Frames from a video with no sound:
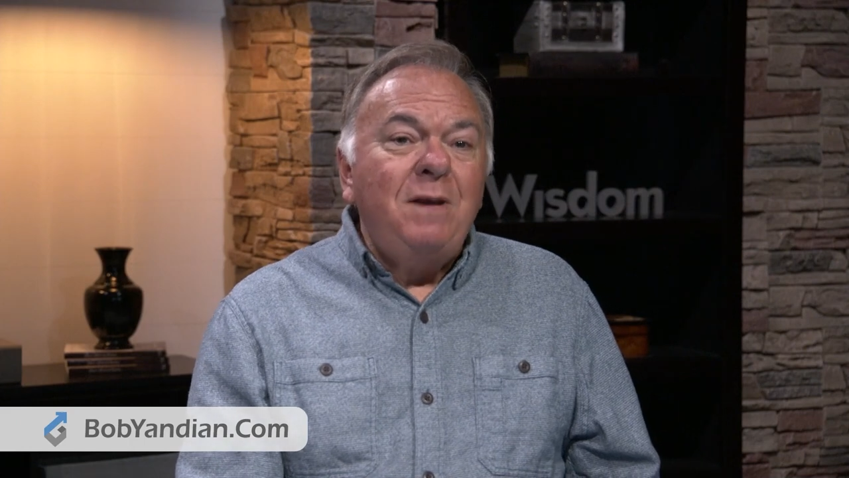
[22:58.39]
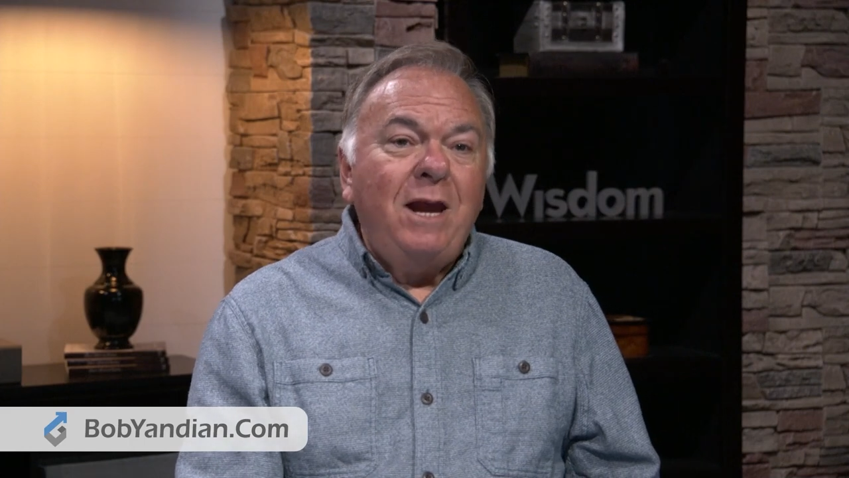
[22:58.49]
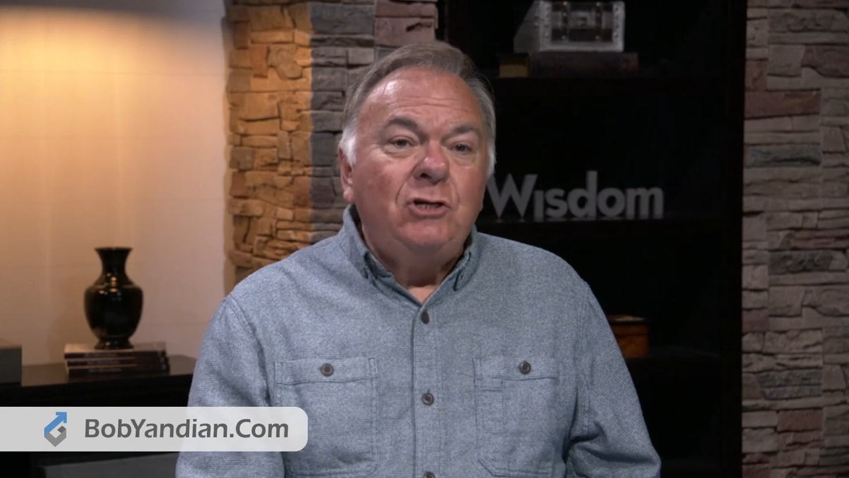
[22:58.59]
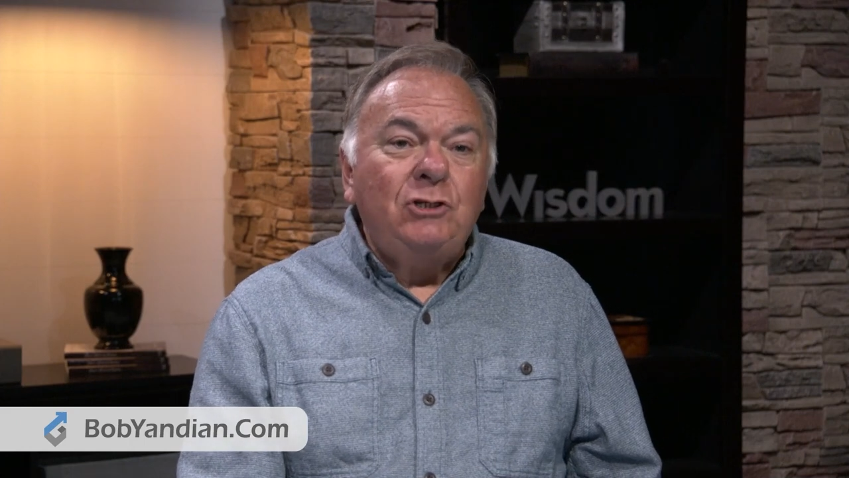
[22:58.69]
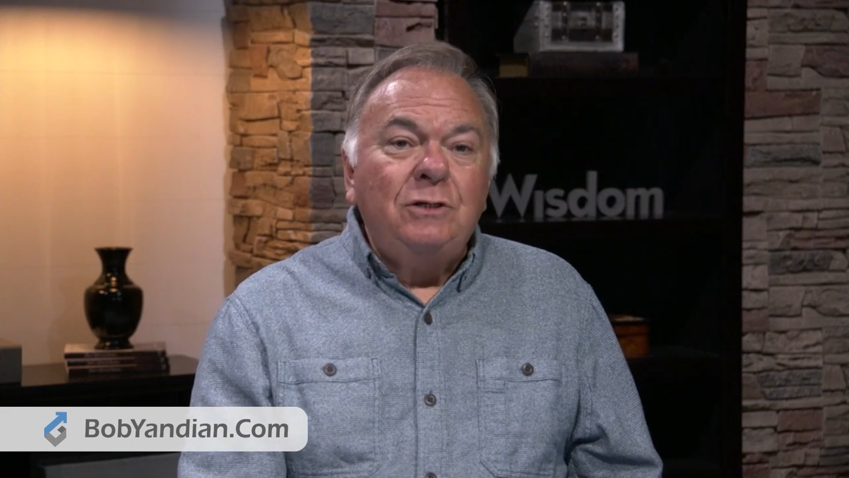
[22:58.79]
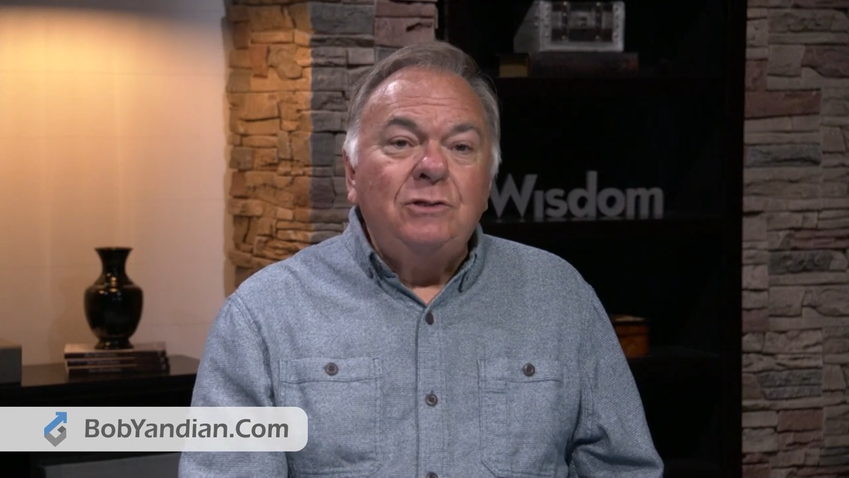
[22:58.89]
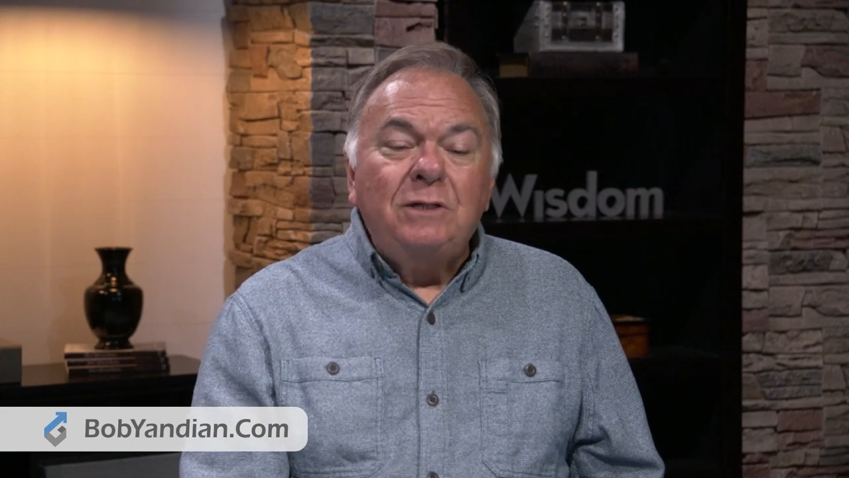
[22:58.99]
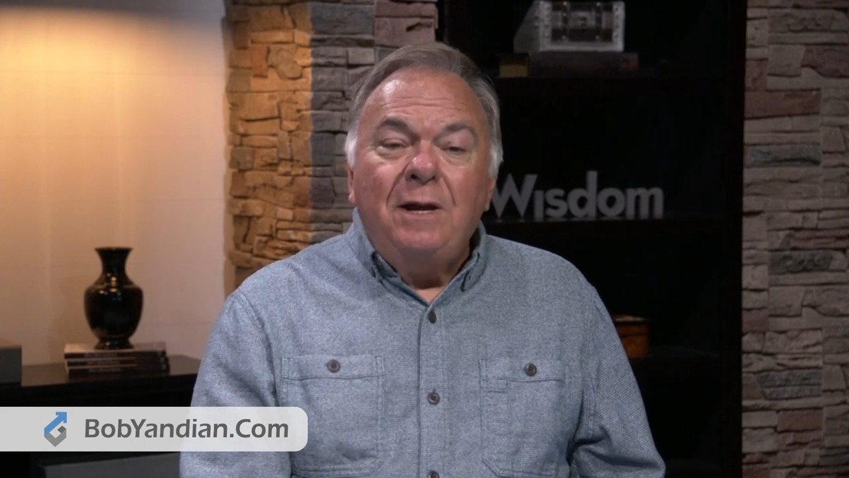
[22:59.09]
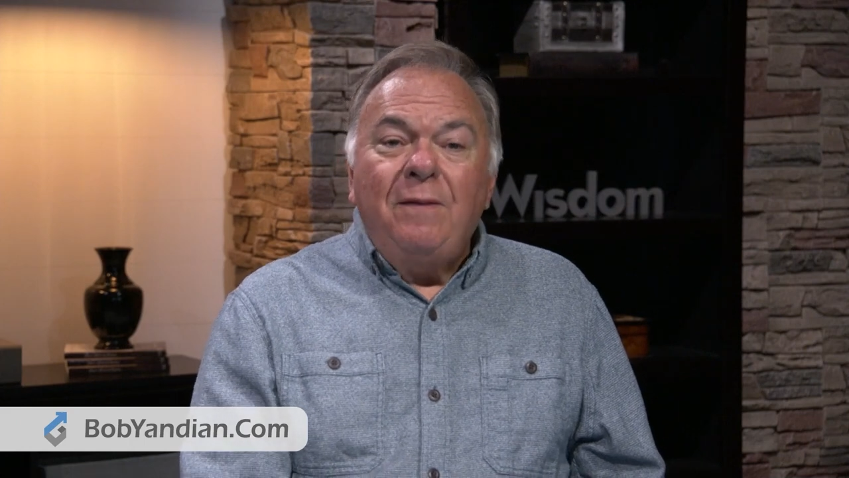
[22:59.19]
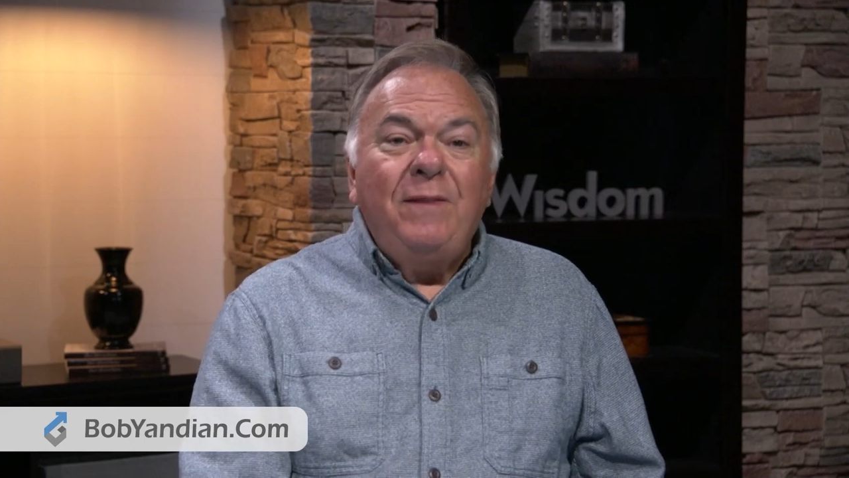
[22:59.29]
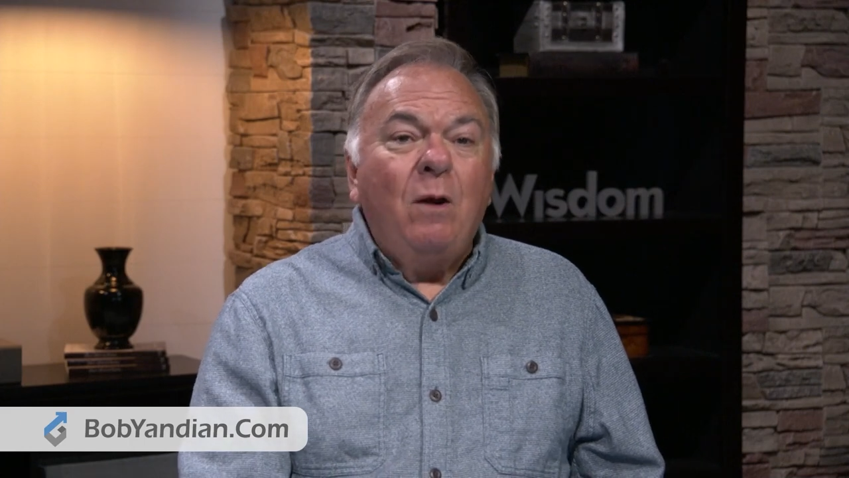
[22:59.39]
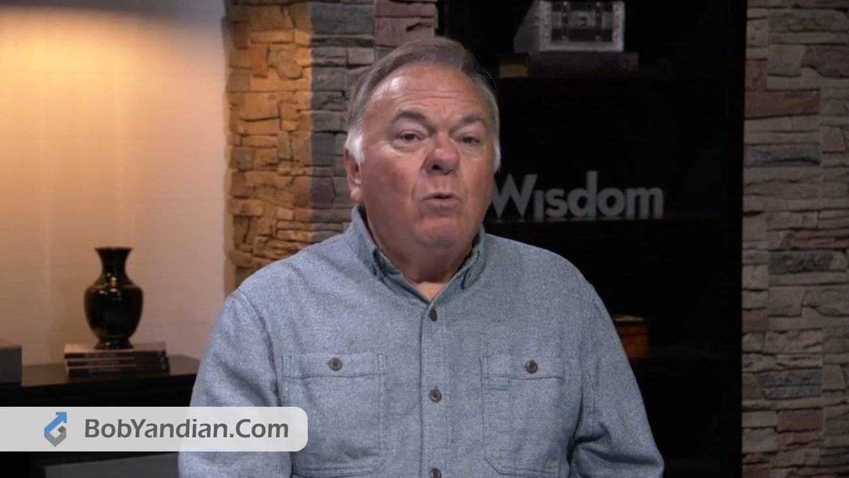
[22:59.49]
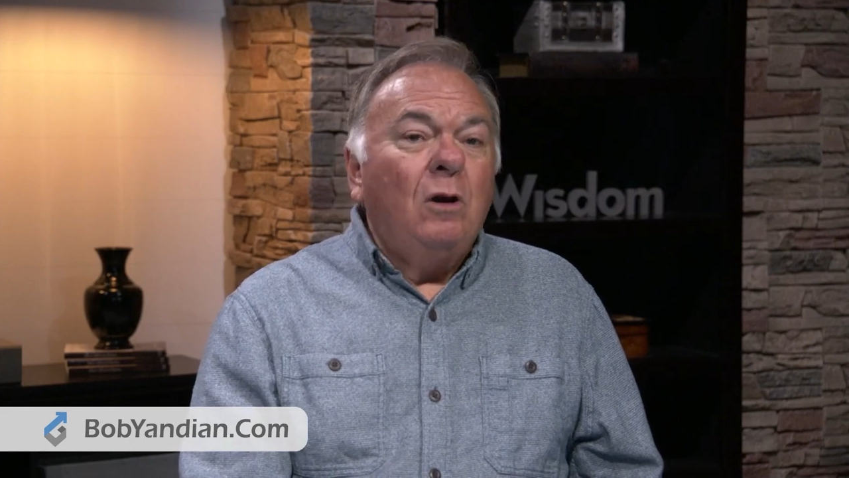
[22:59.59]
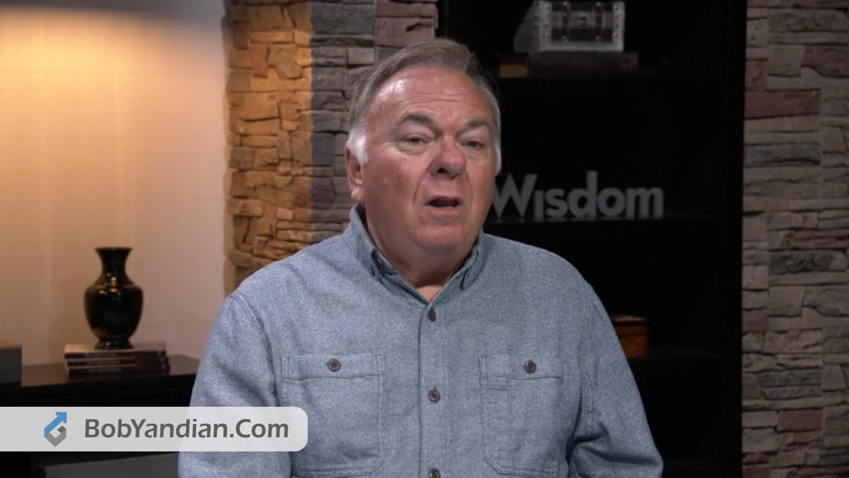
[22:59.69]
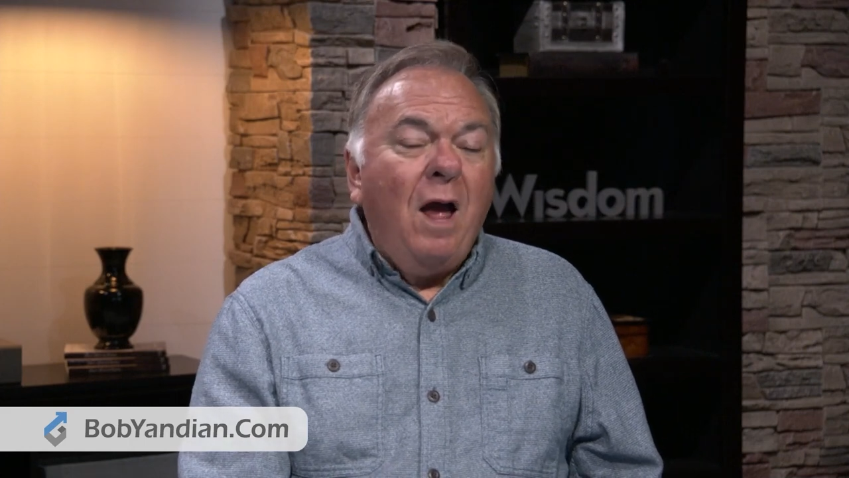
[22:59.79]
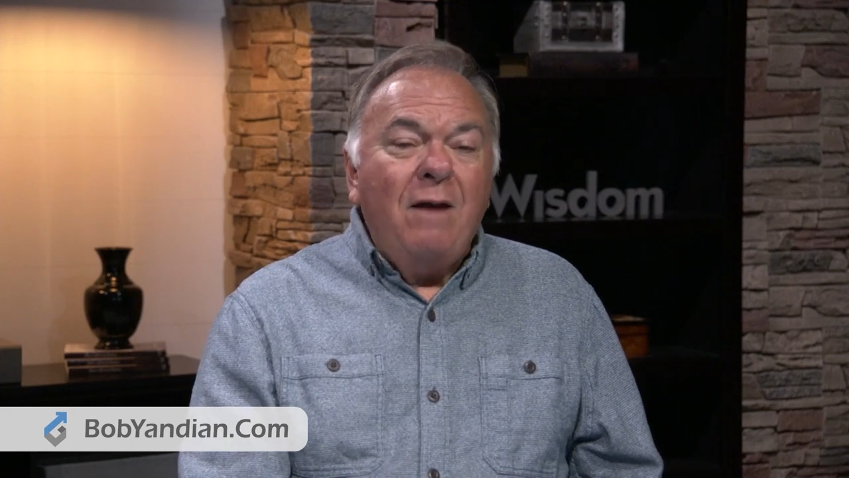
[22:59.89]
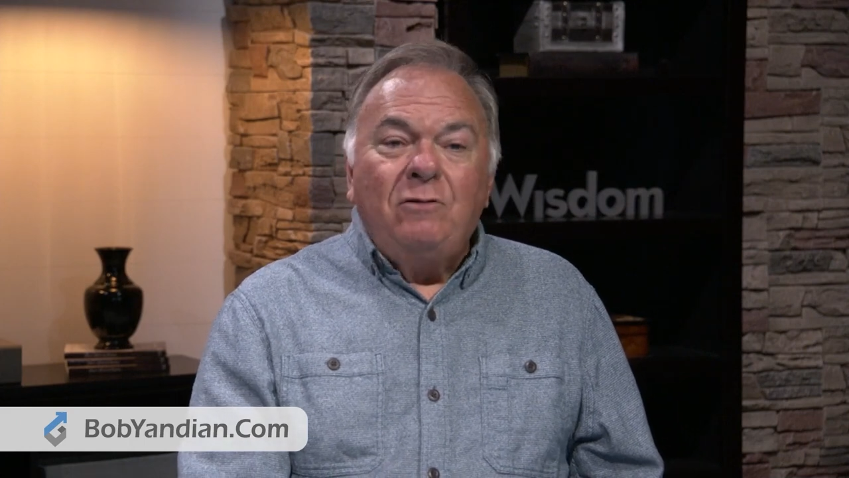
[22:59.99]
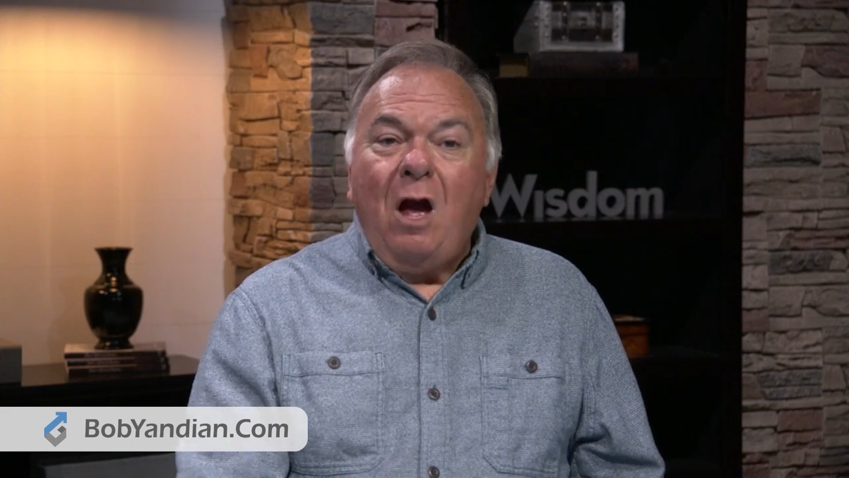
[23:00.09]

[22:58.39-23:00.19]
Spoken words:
nations that were alive.